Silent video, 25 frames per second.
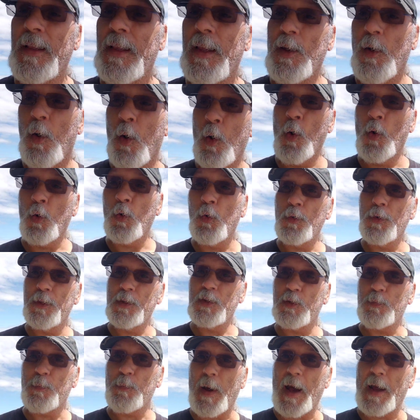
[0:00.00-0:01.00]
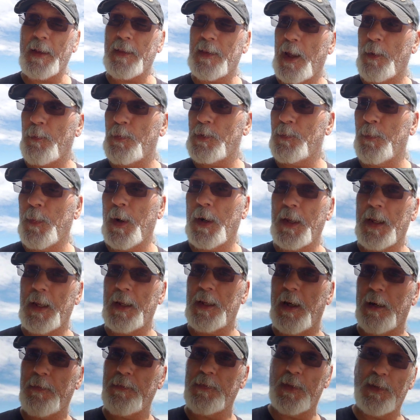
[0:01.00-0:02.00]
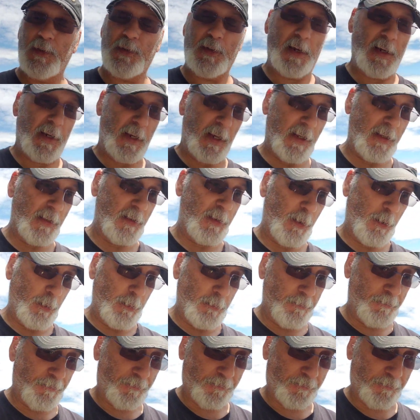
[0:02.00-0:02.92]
the only spot that was muddy enough to sink into.